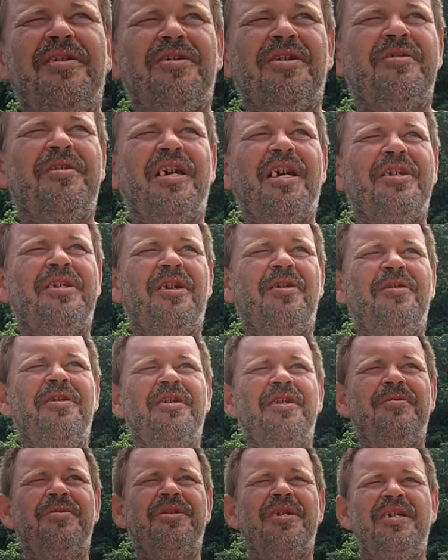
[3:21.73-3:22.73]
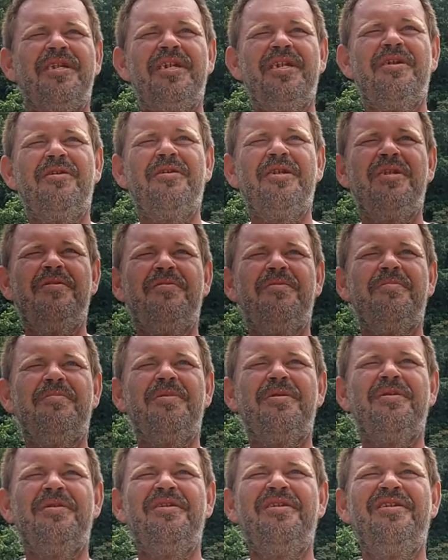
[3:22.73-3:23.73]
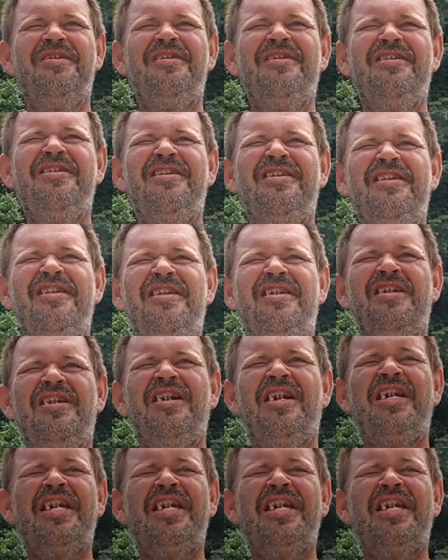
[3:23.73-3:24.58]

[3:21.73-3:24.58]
So yeah, rings are awesome. Down yeah.